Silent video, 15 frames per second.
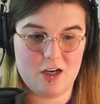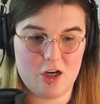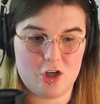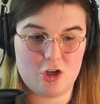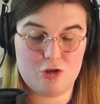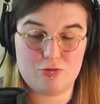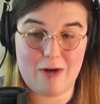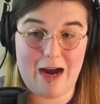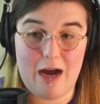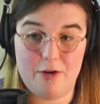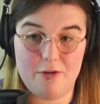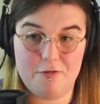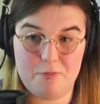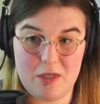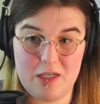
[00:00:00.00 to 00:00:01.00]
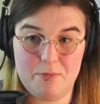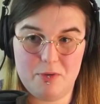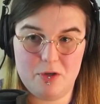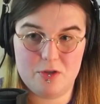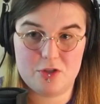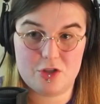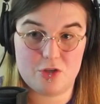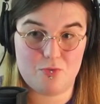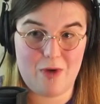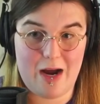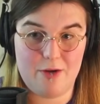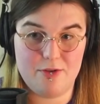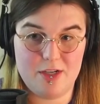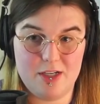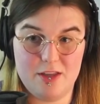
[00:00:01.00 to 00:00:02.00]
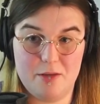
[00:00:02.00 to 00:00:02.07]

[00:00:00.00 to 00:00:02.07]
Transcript: a crowd of people surrounding the